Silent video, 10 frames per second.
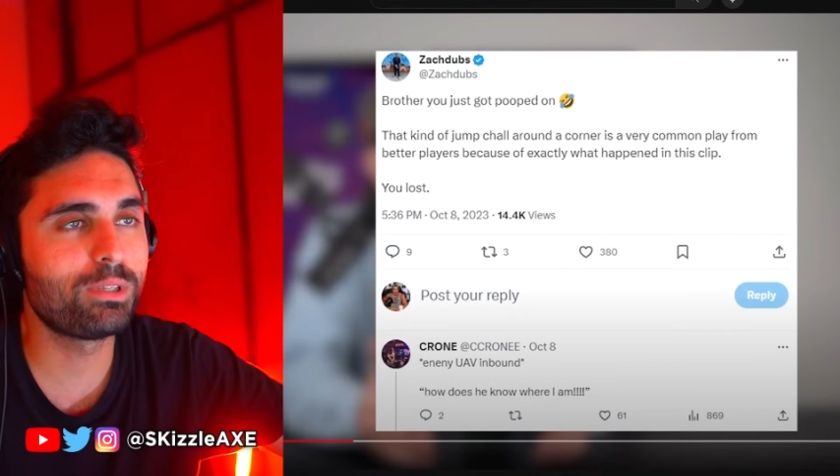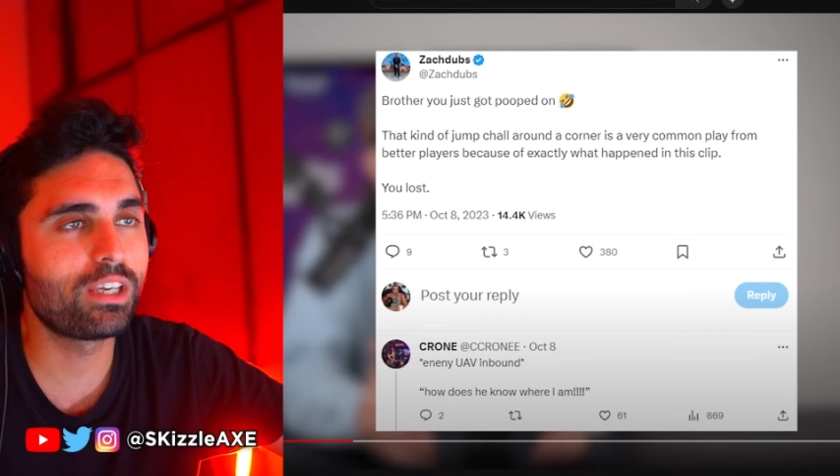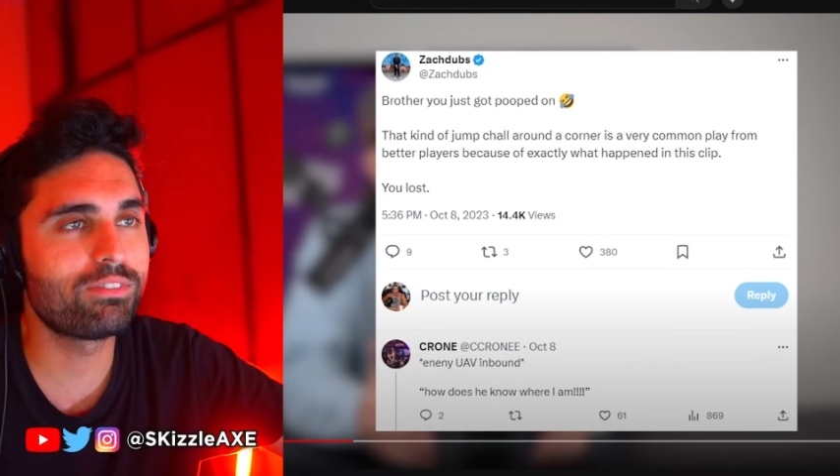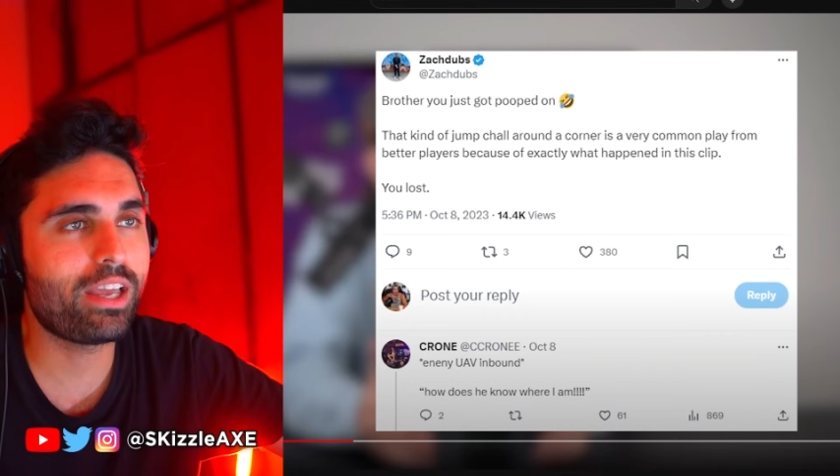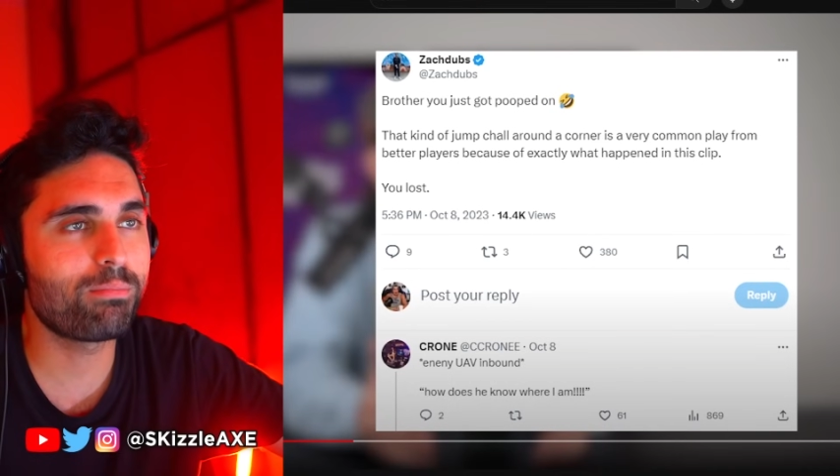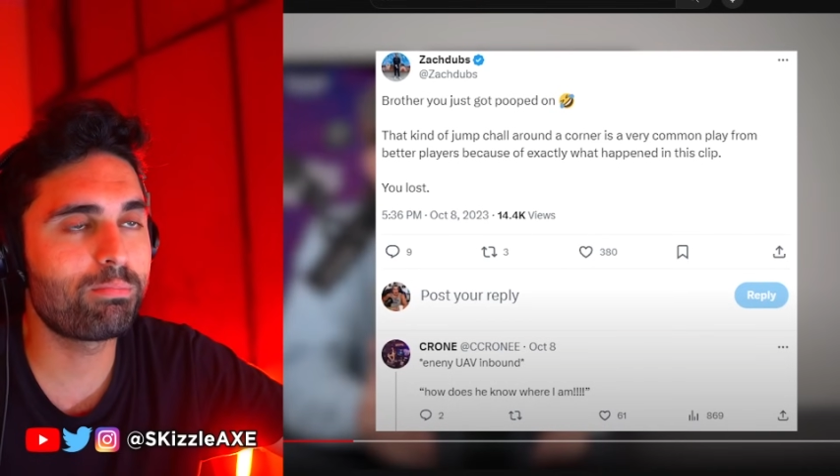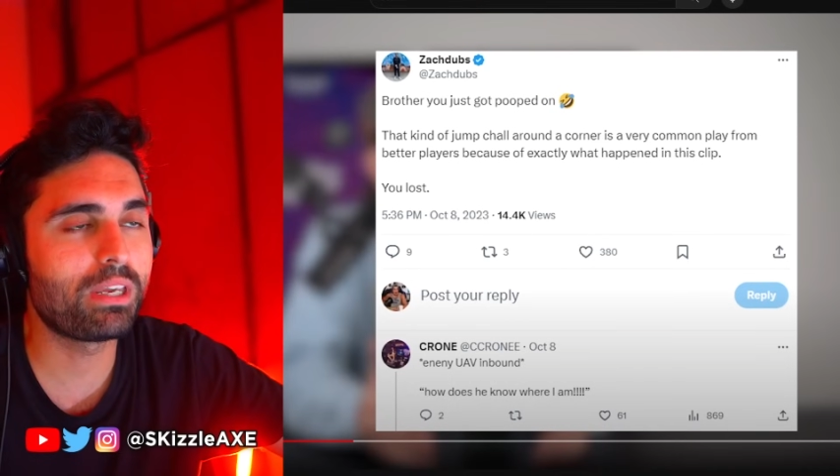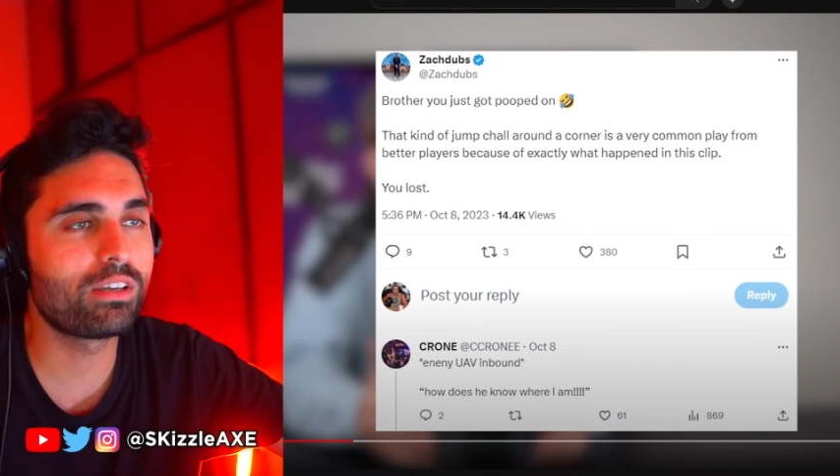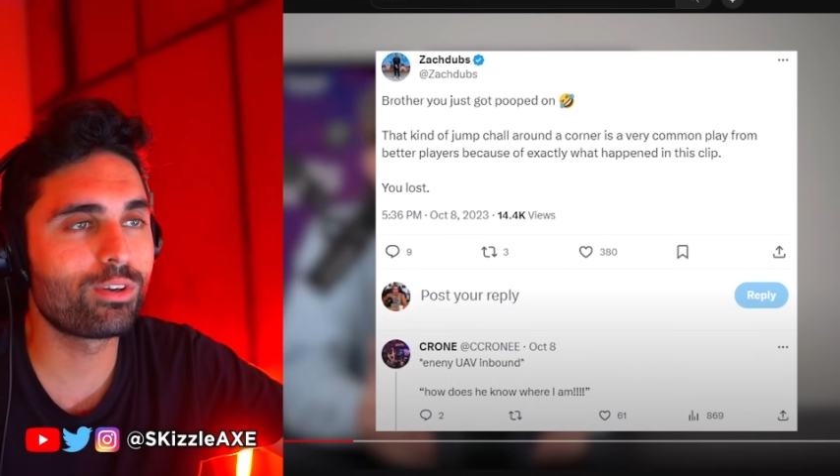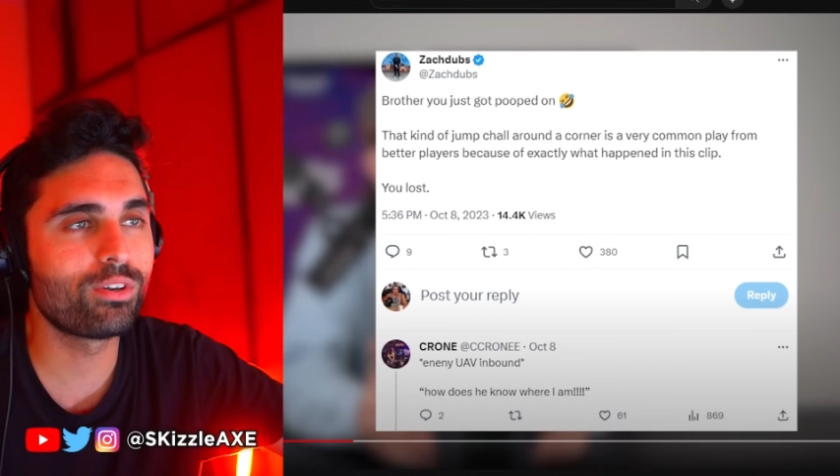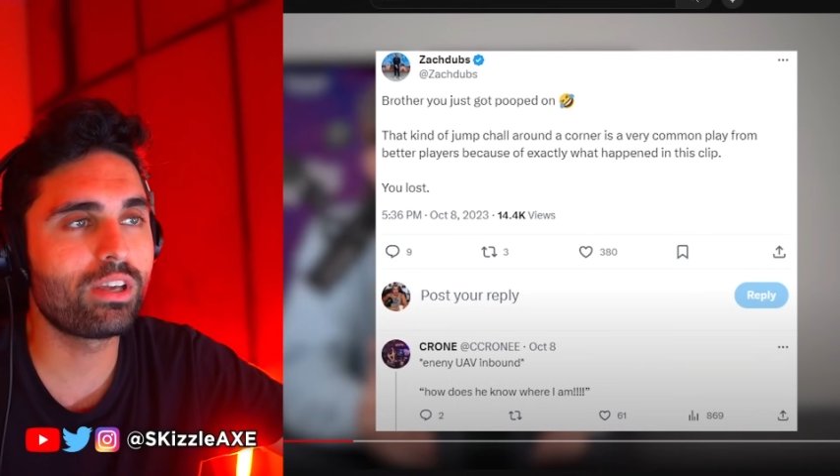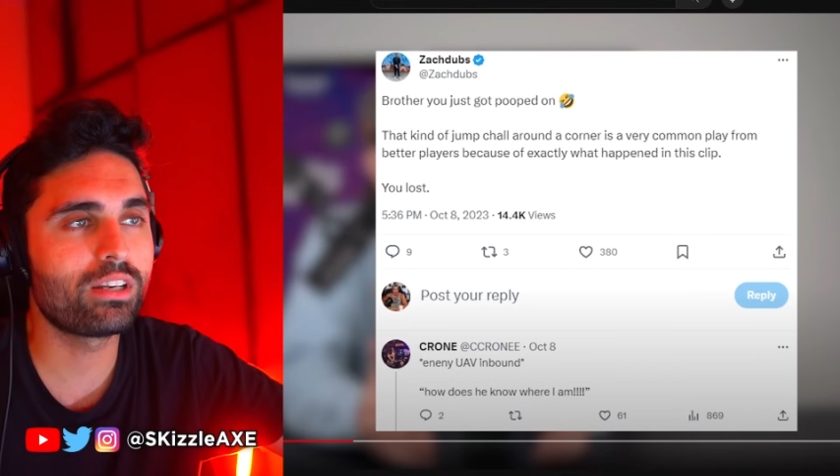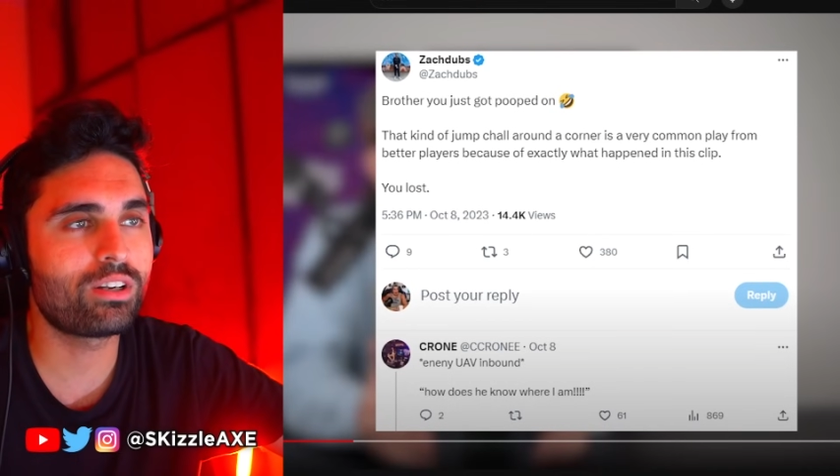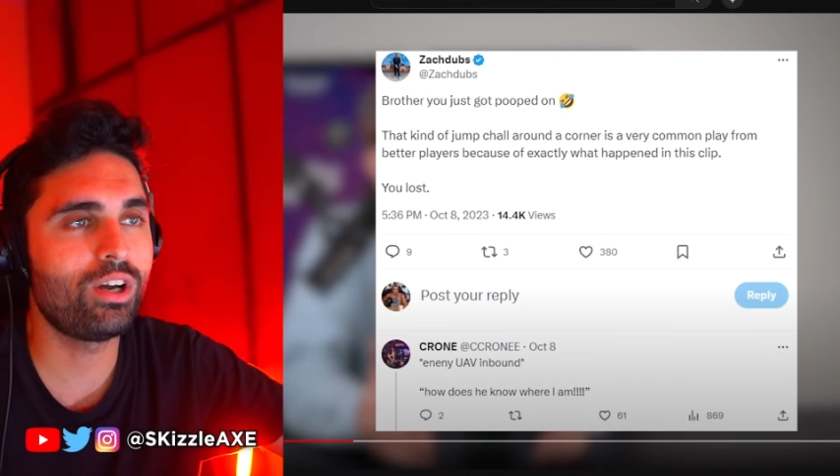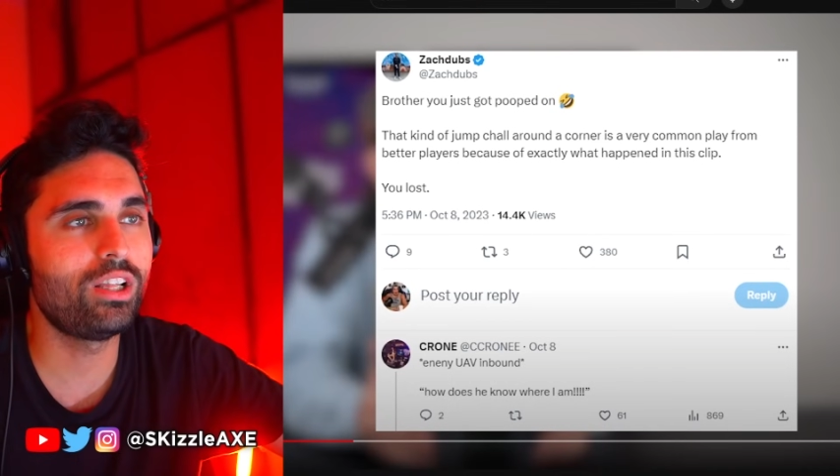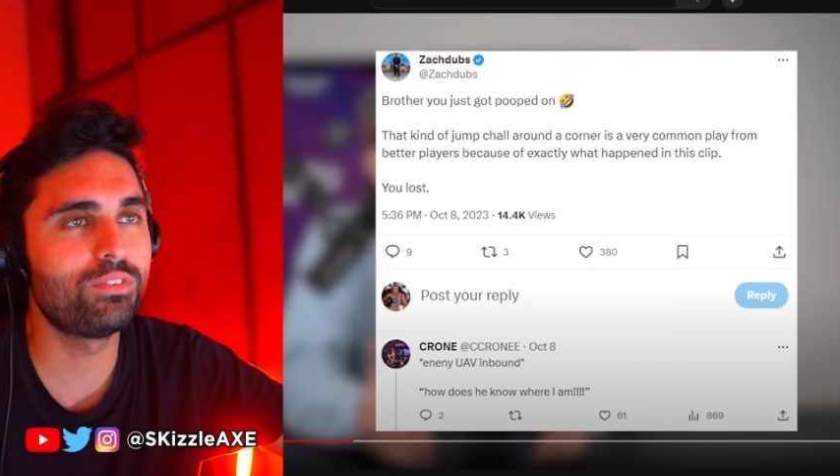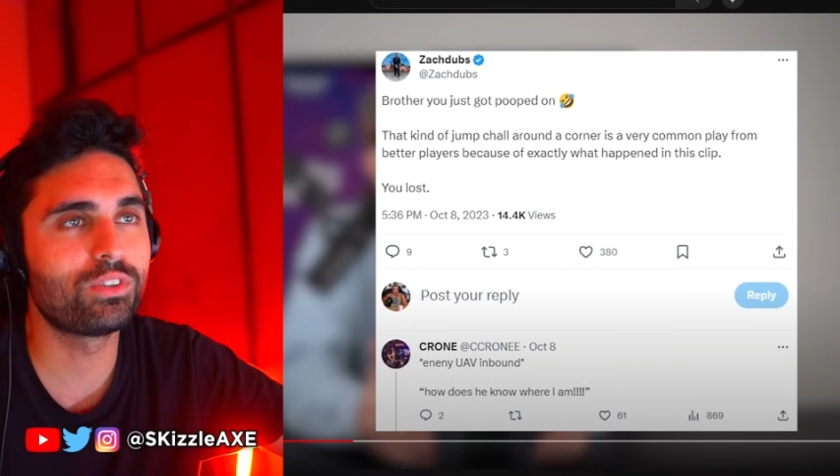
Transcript: believe that being good in Call